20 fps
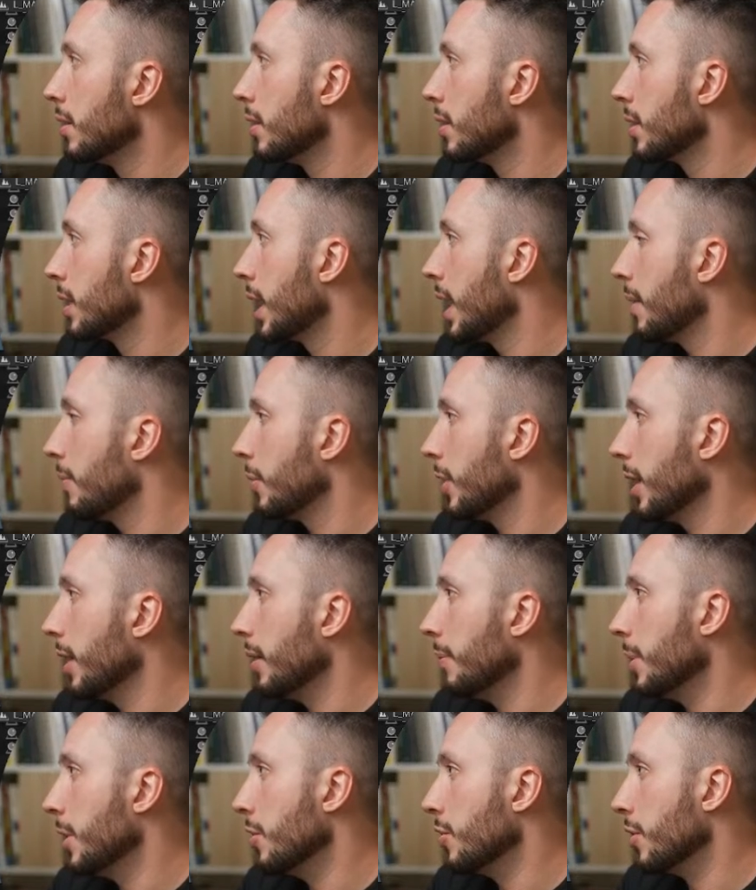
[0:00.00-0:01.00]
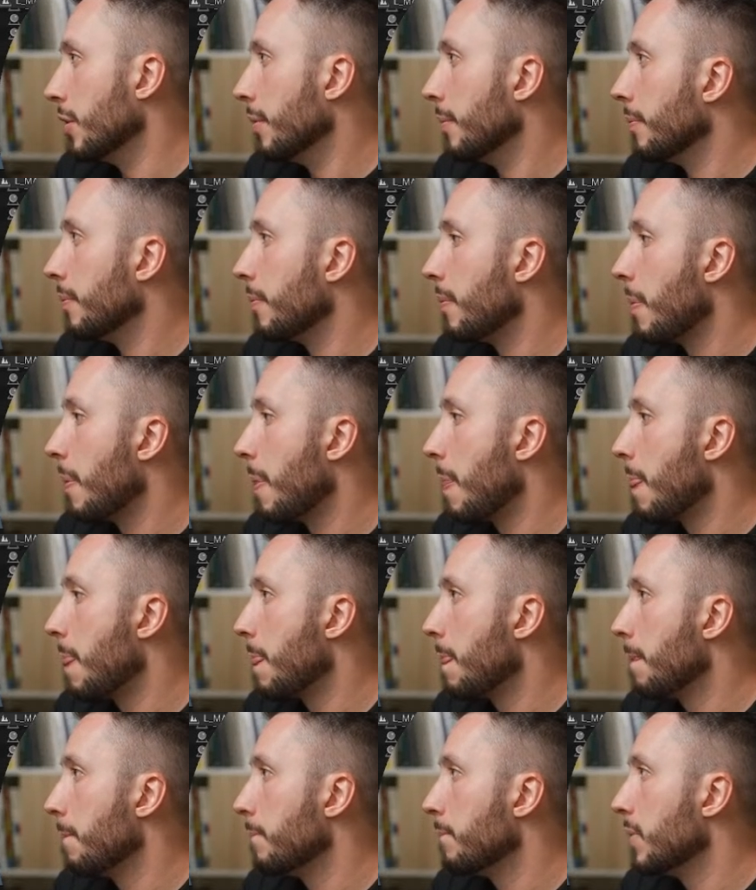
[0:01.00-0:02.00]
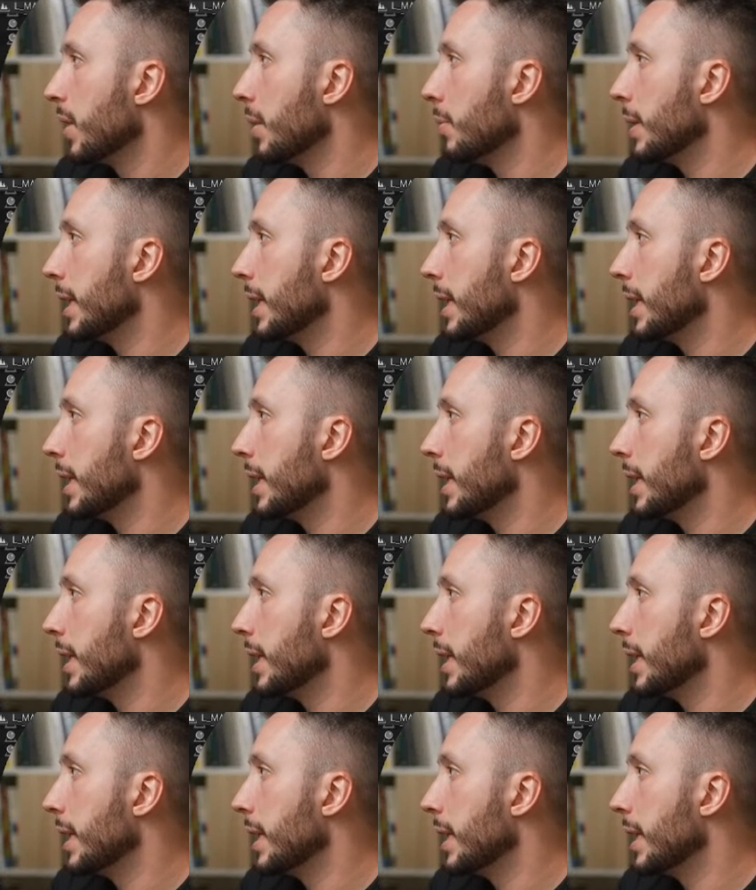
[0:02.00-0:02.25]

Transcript: camera animation. And